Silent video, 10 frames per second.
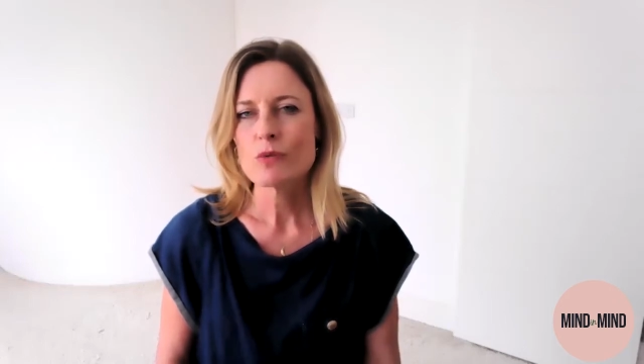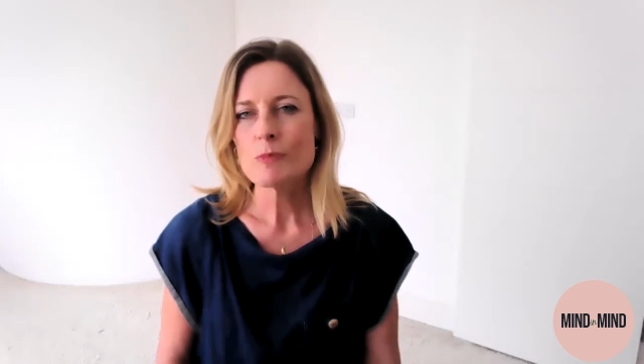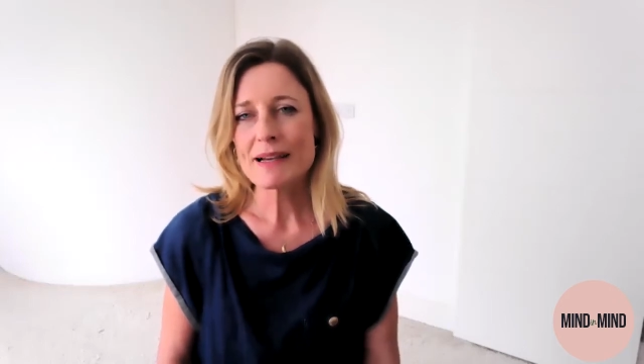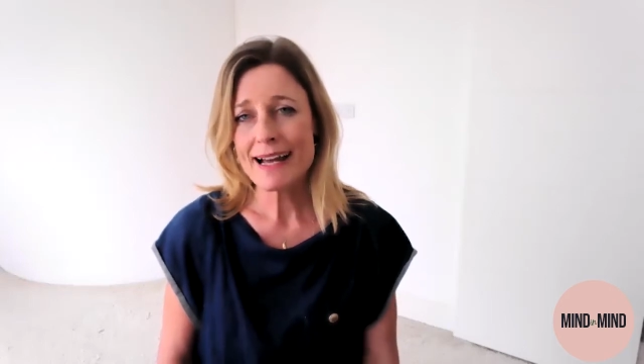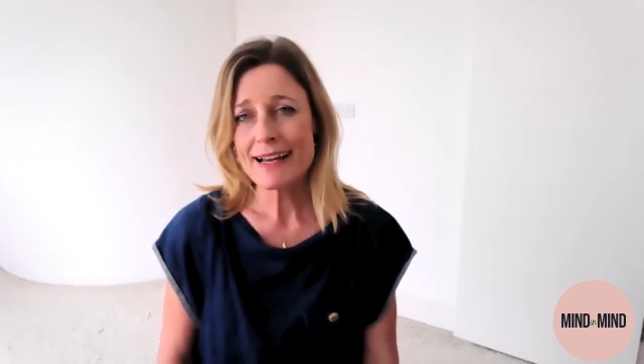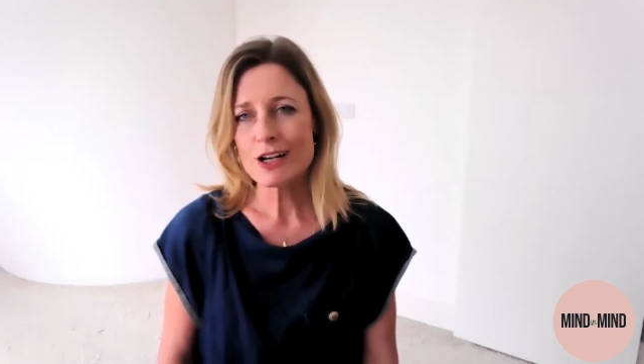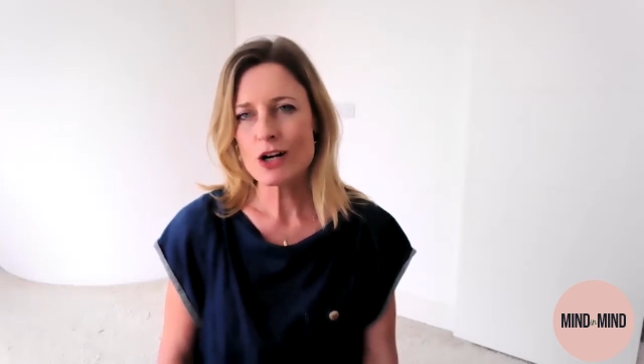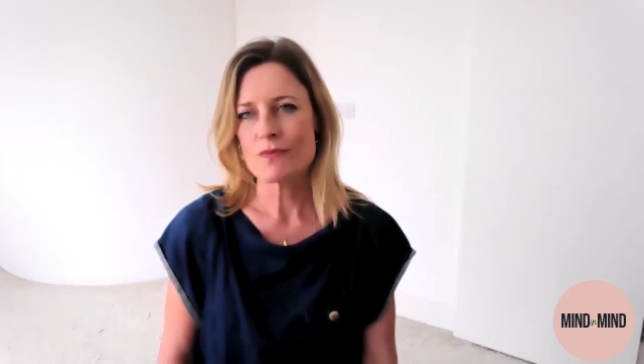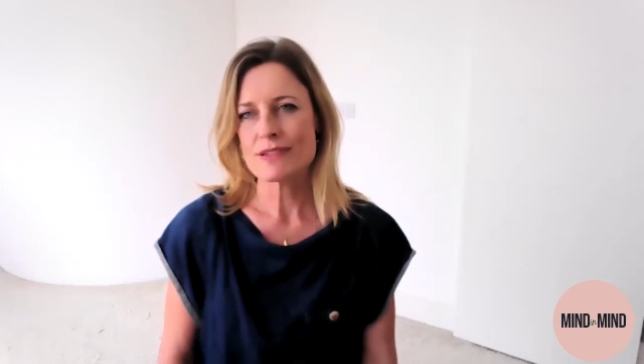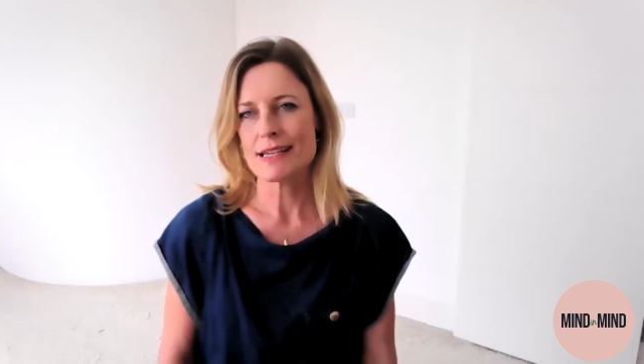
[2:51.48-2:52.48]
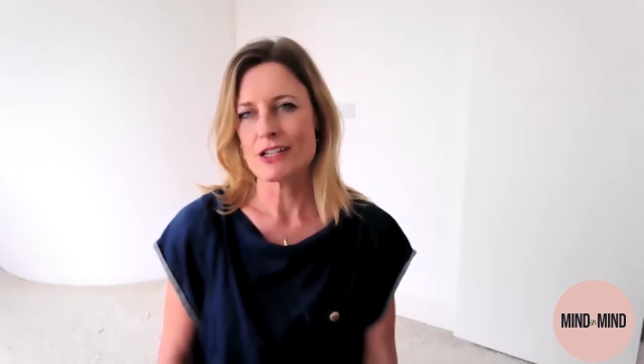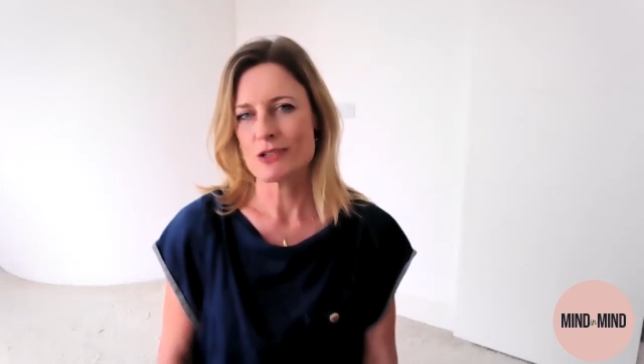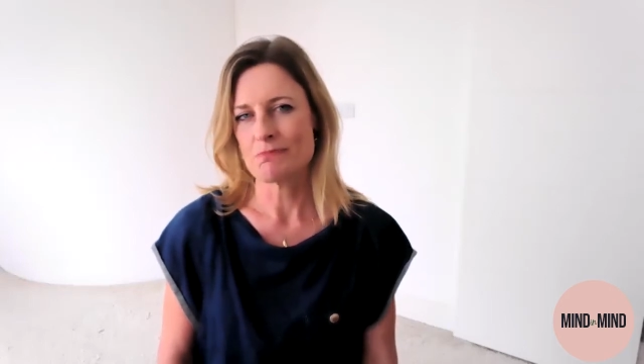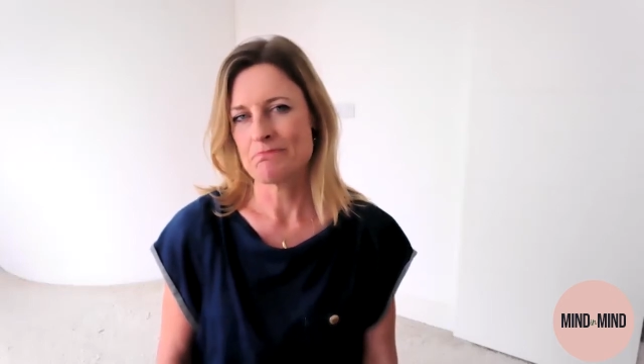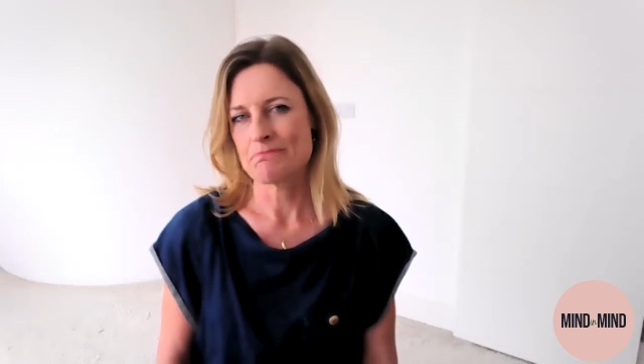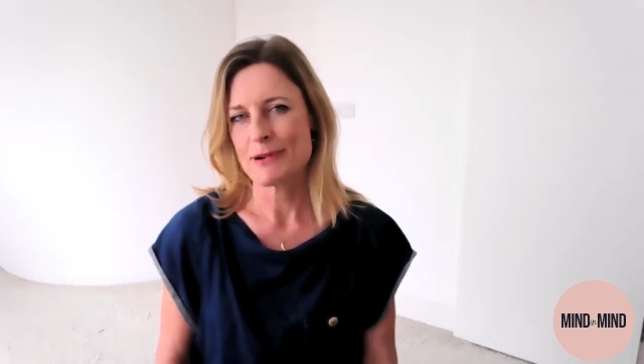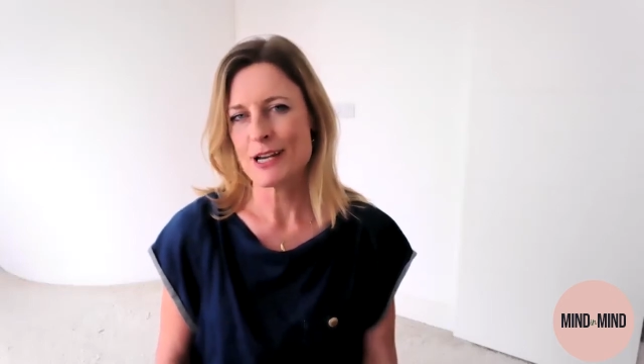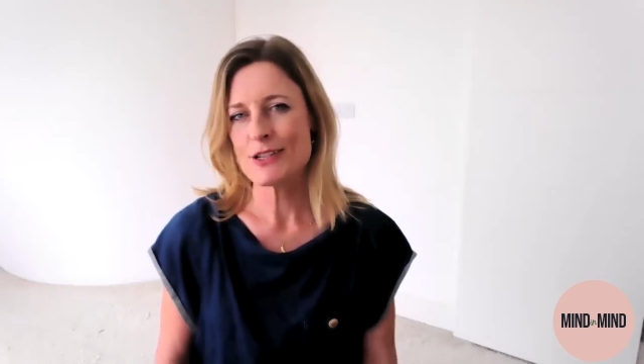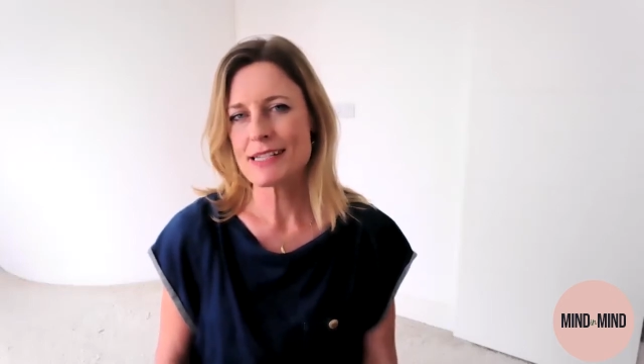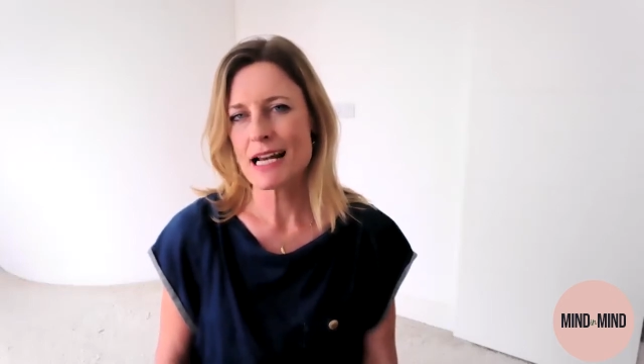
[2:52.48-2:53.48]
We began our conversation by
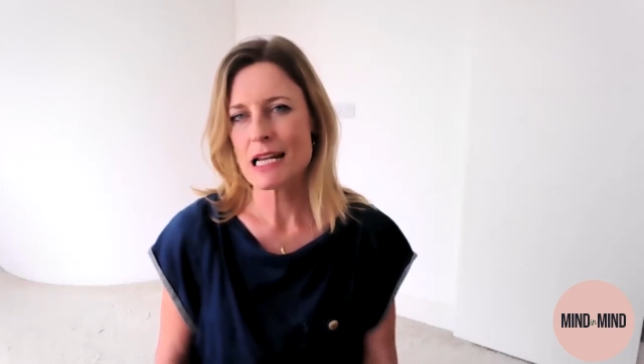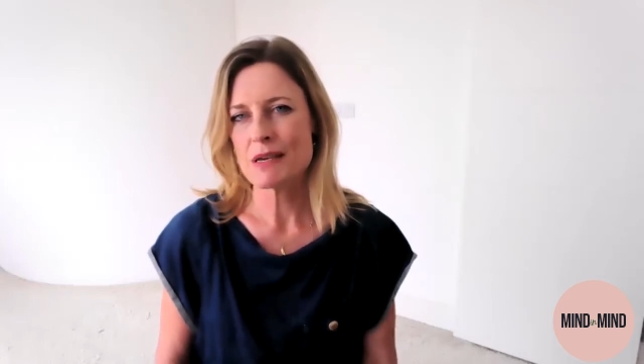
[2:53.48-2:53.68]
her telling